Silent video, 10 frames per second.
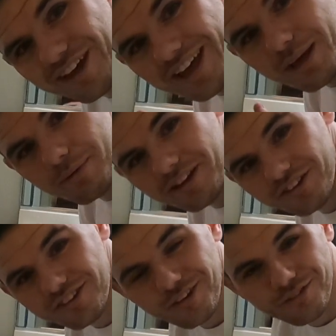here
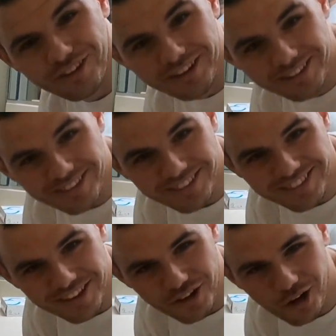because obviously
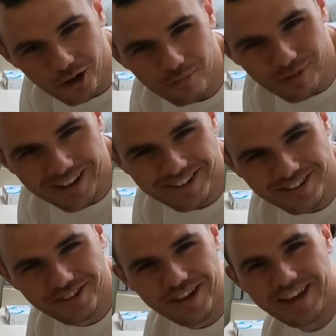there's a lot of
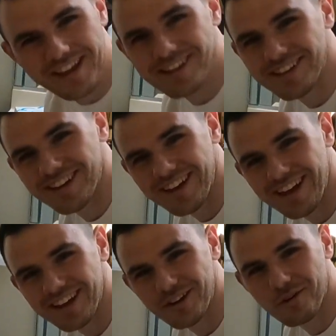places to eat
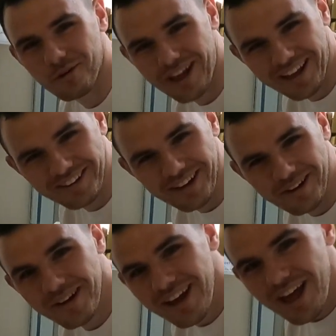in
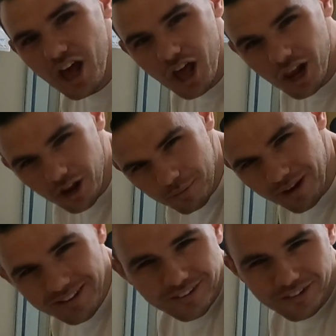Orlando, a lot
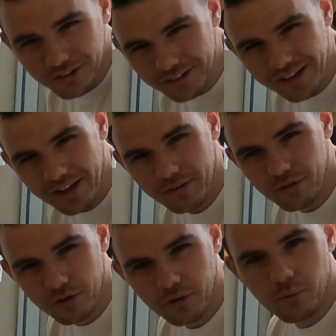of places you can take
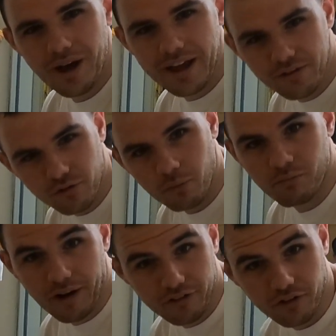food away
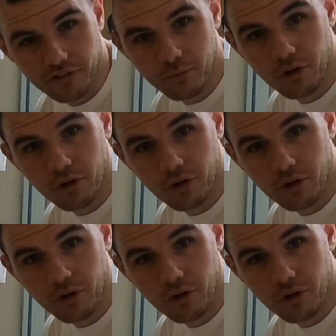from restaurants and